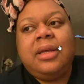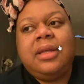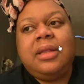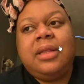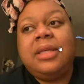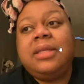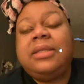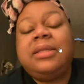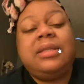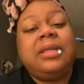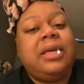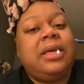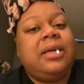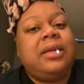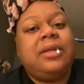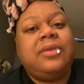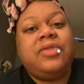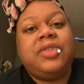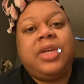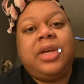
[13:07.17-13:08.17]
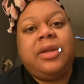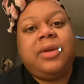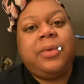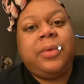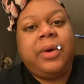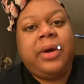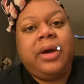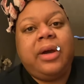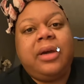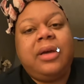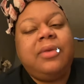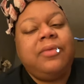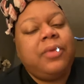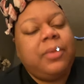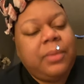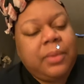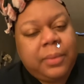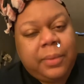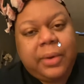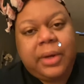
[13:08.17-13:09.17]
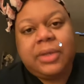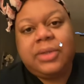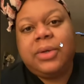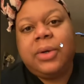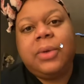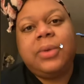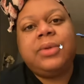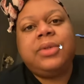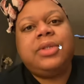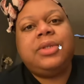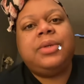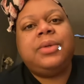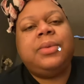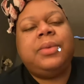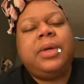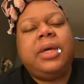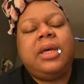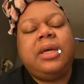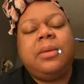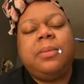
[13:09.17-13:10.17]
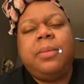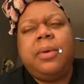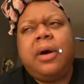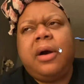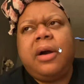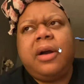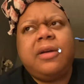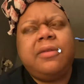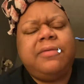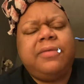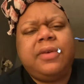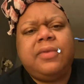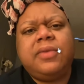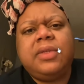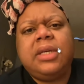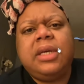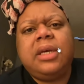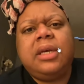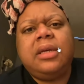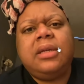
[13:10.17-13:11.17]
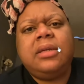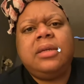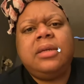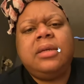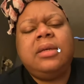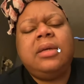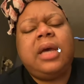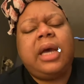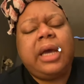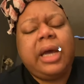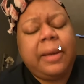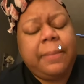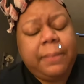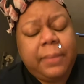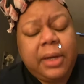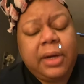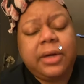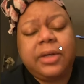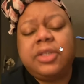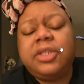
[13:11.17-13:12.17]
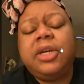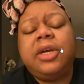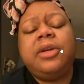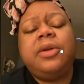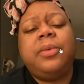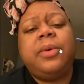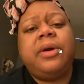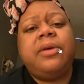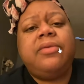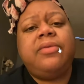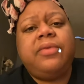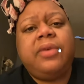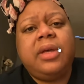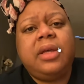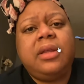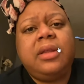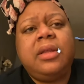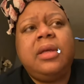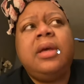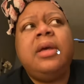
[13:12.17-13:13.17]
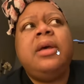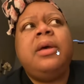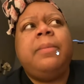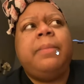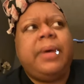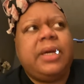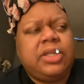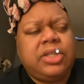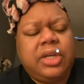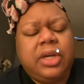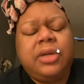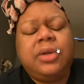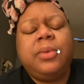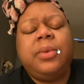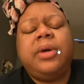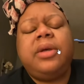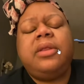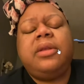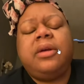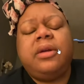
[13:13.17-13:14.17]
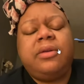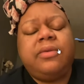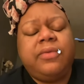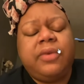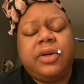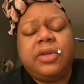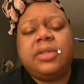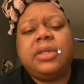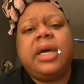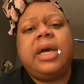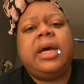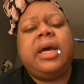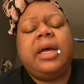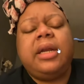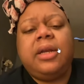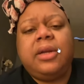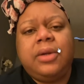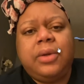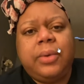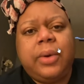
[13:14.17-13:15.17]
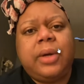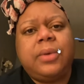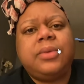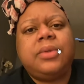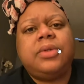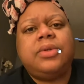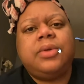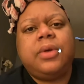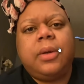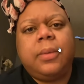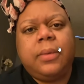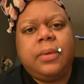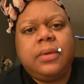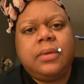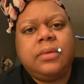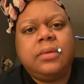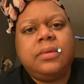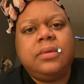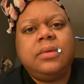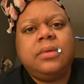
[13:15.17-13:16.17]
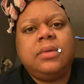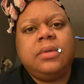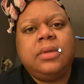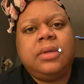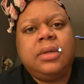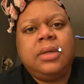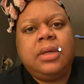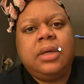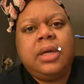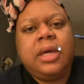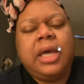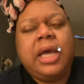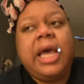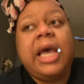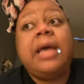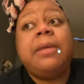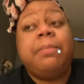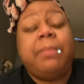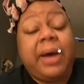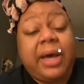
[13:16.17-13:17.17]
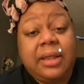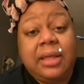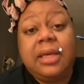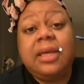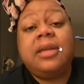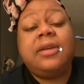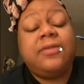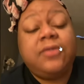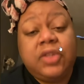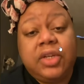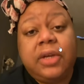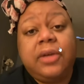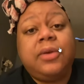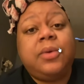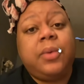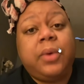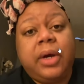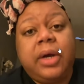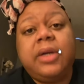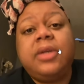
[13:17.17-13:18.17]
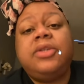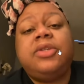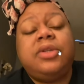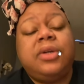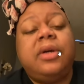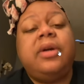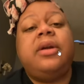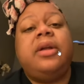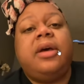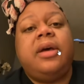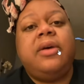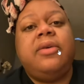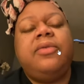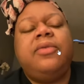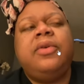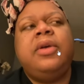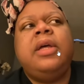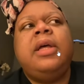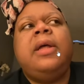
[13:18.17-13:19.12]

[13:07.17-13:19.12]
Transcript: This is the end of January. Remember, I told you in part 15 I got married January 5th. By January 31st, I kind of knew I was in trouble. And by the end of January, sure enough,